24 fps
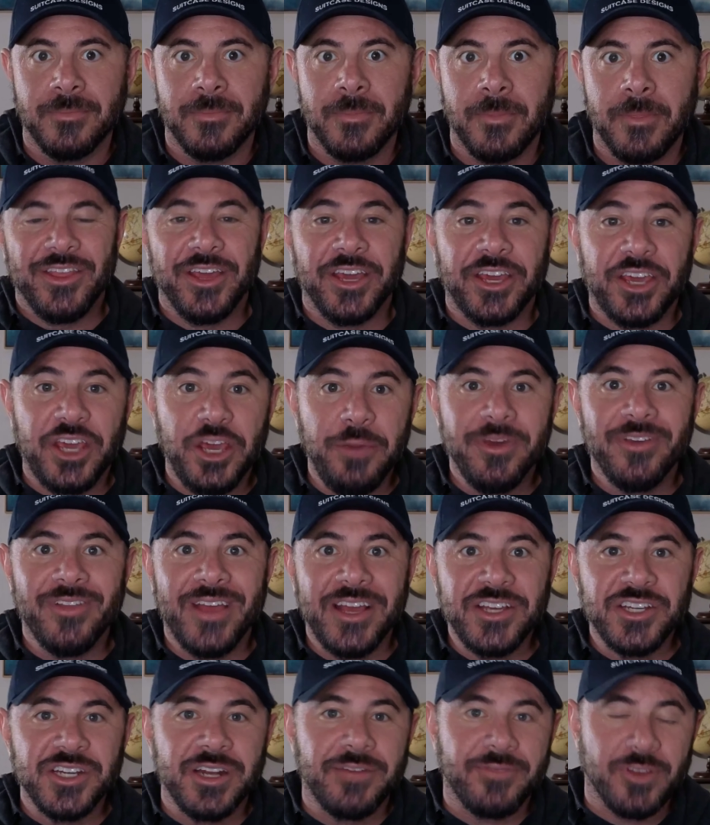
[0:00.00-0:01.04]
The
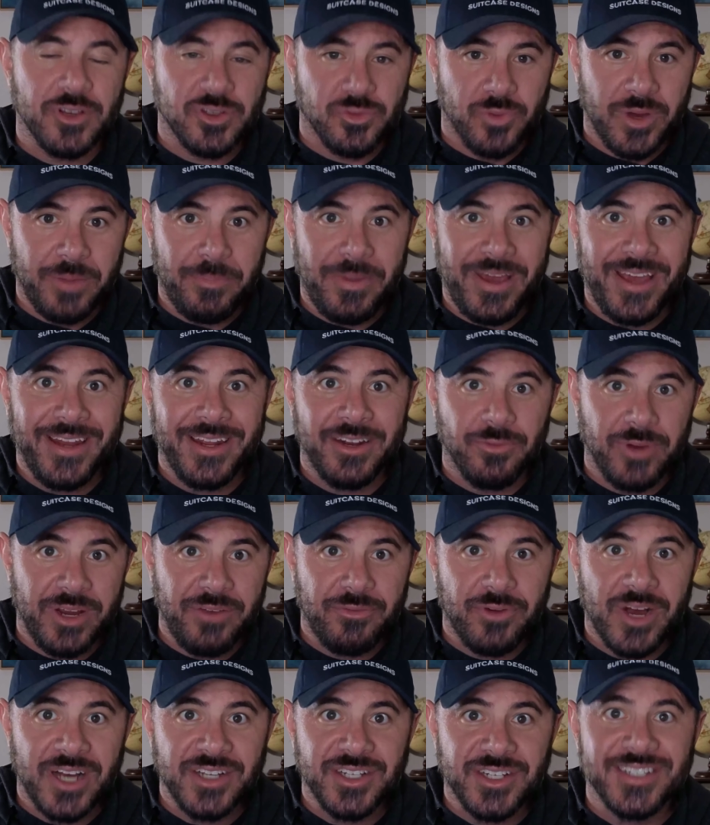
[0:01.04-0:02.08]
accumulation of those repeated
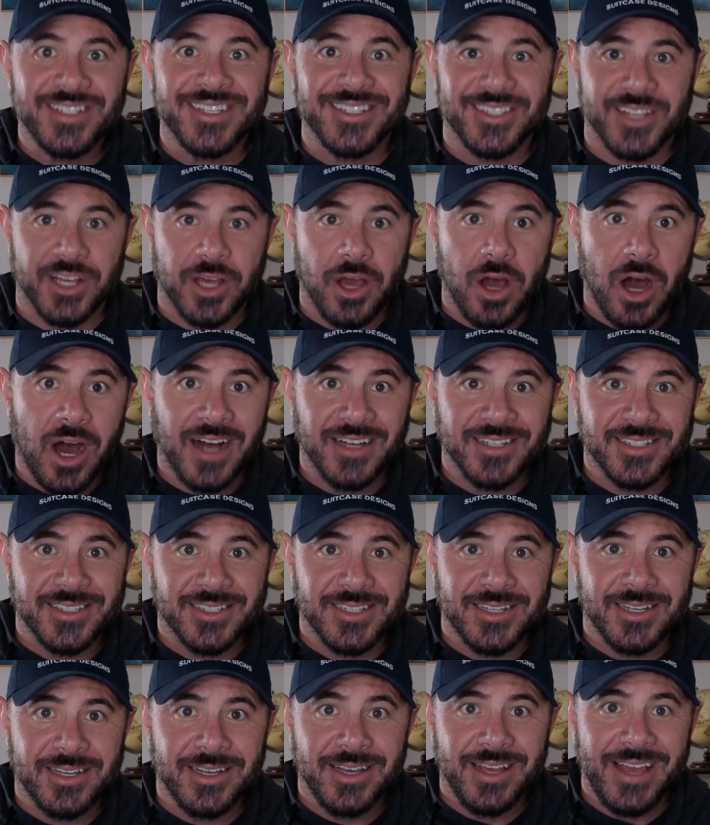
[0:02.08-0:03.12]
refreshes is the
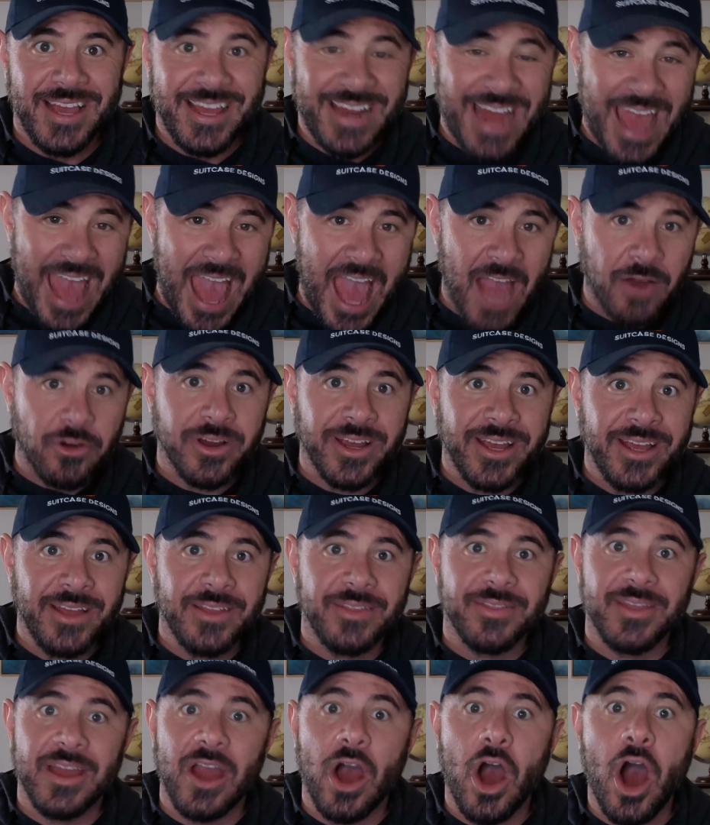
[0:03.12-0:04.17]
cost. In aggregate,
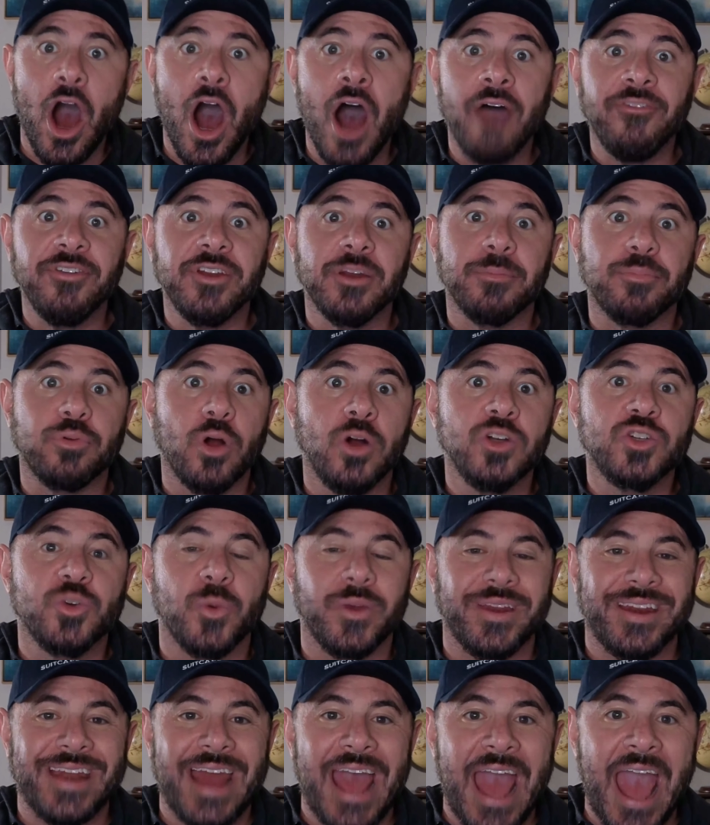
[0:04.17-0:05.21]
they often approach
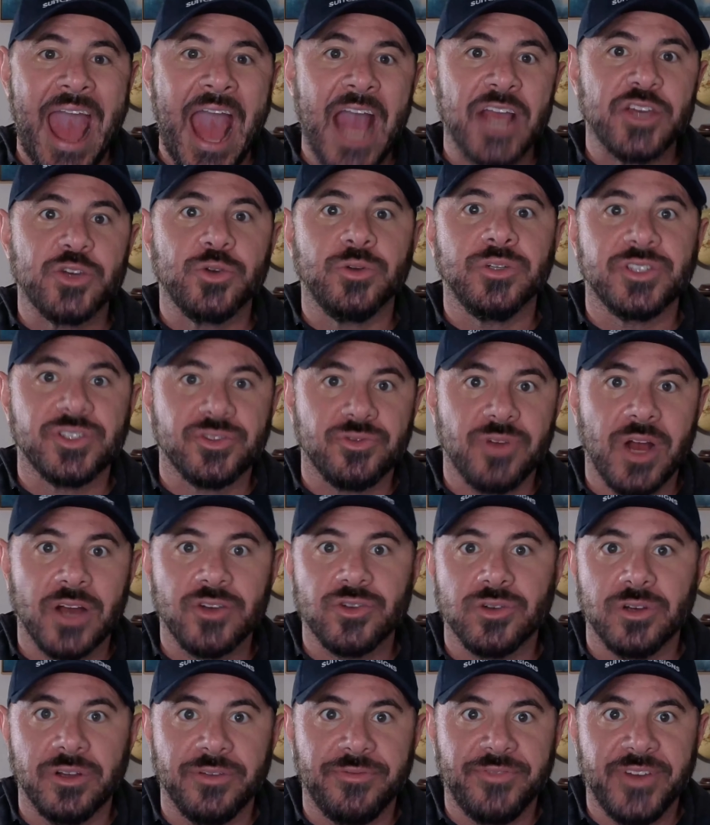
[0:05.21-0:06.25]
what an actual
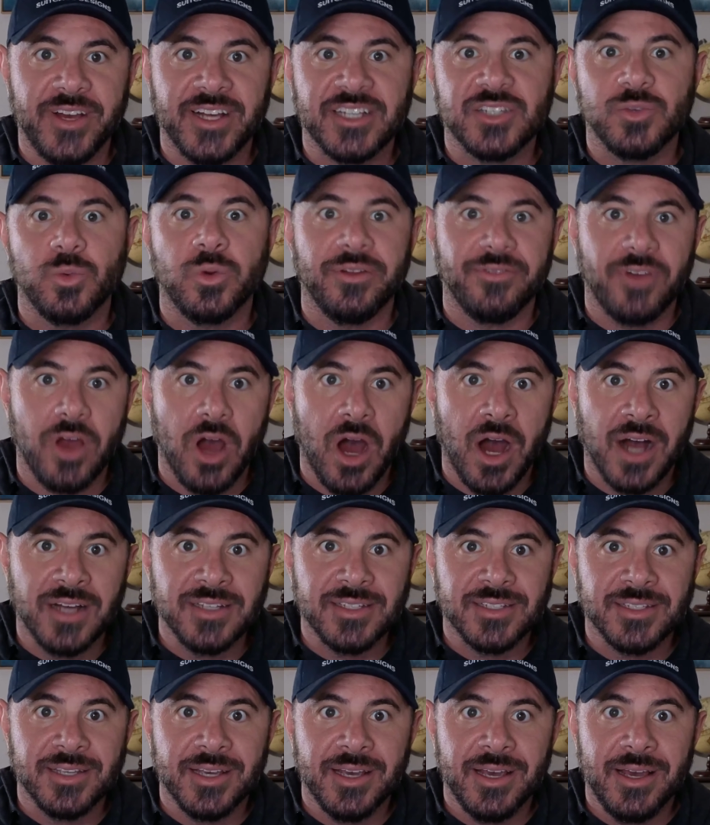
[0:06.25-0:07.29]
structural fix would have
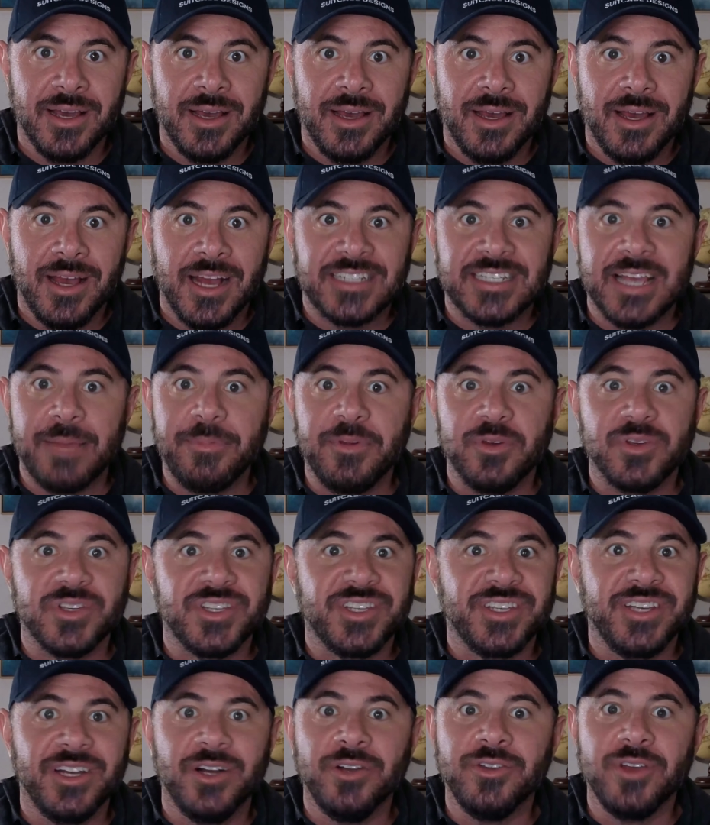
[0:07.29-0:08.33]
cost, except you
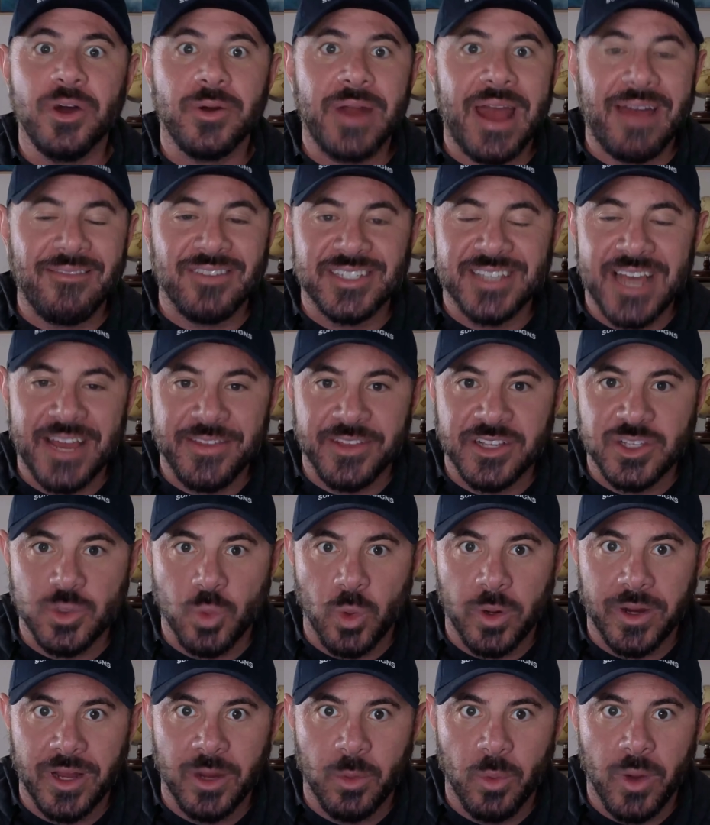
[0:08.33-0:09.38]
still don't have a site that's
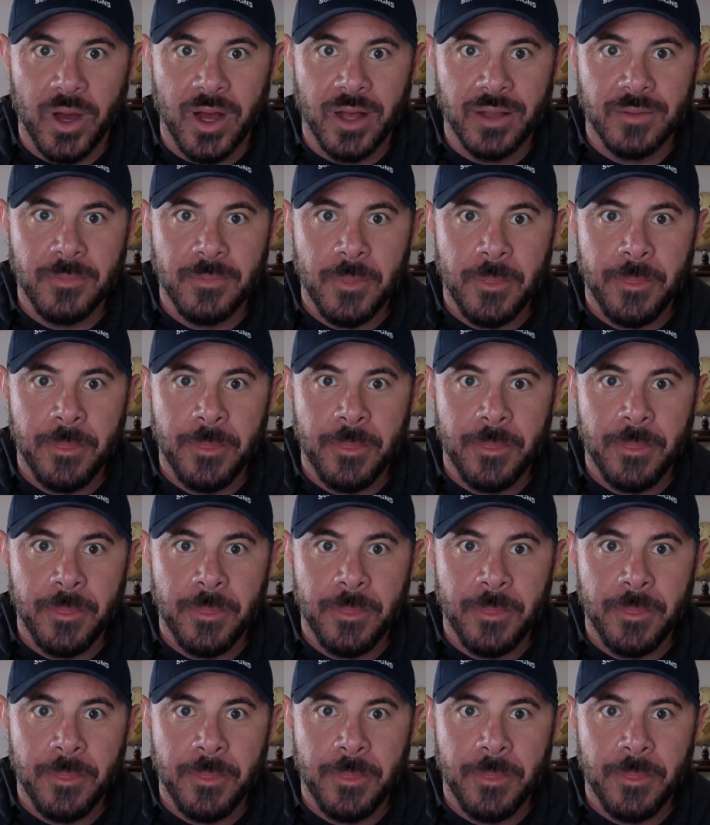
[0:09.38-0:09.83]
working well.